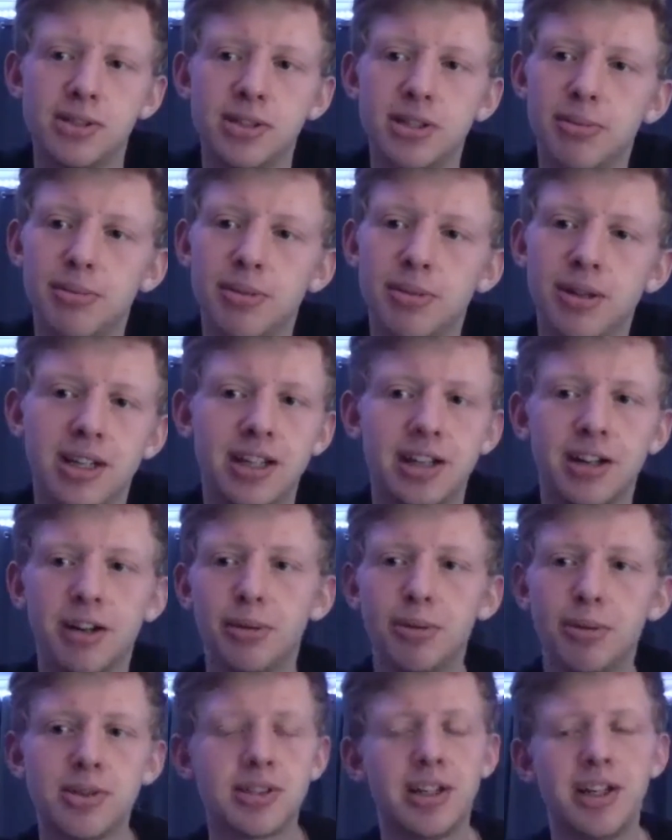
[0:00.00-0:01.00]
And I'm thinking,
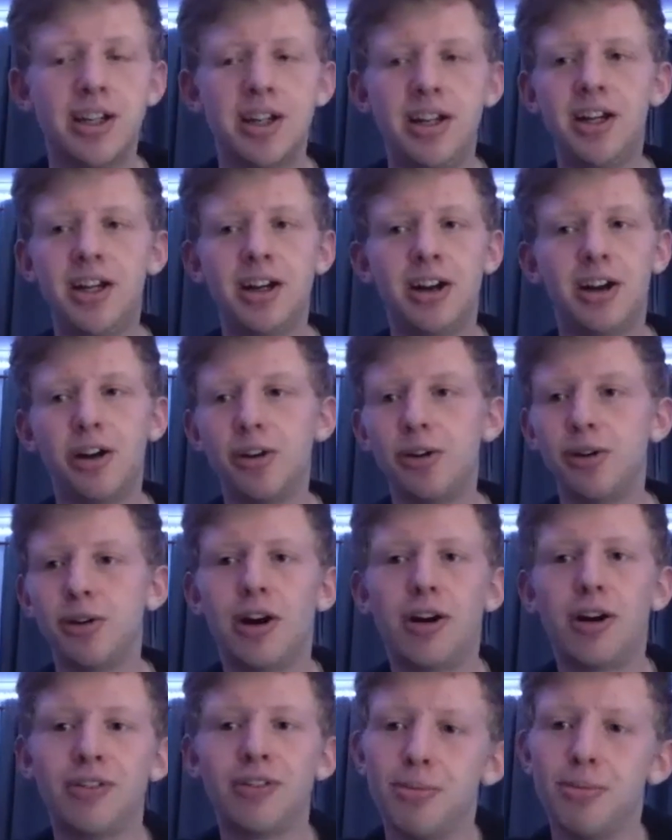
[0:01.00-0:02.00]
I knew
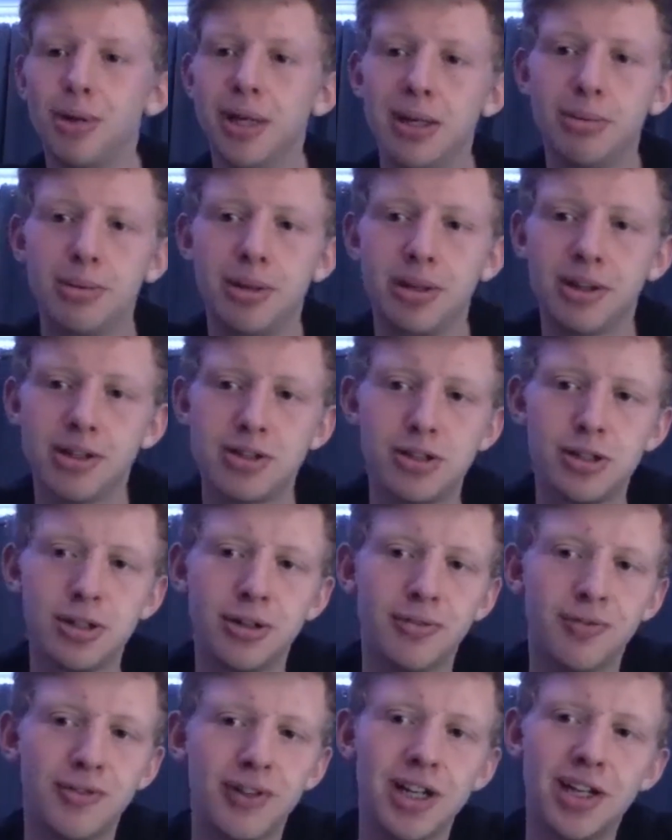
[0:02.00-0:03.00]
half the people in the
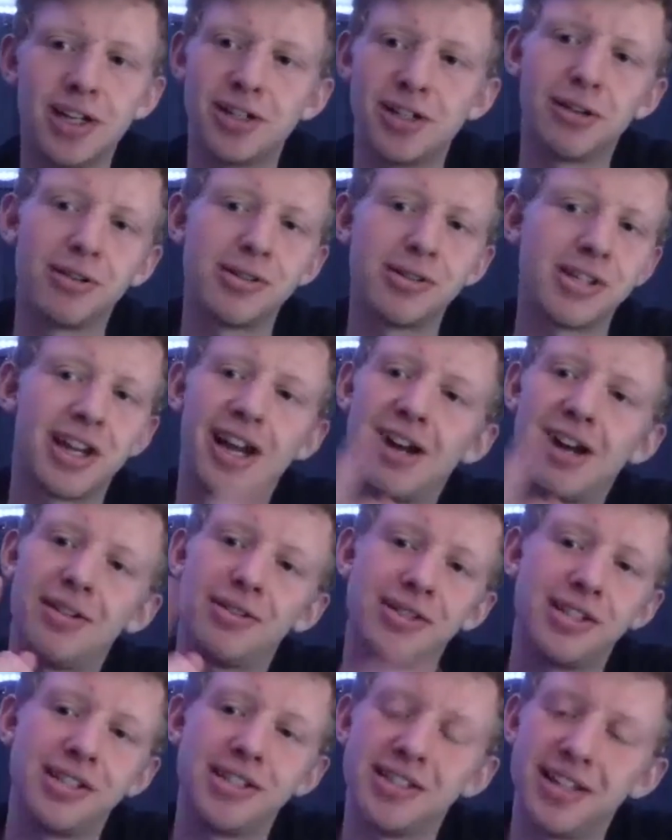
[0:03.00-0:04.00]
student village. I was at
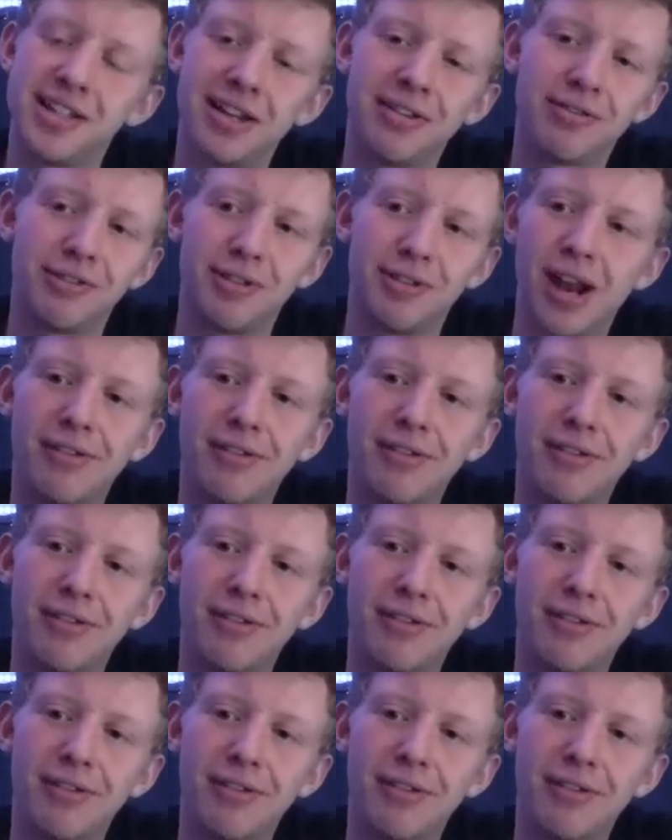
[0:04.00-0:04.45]
houses different